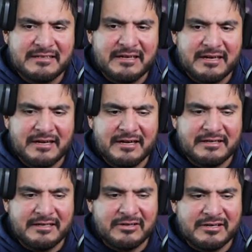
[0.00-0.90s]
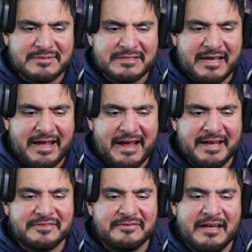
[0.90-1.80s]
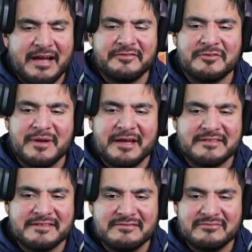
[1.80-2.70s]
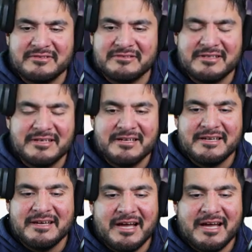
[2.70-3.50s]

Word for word: And here comes an aftermath. I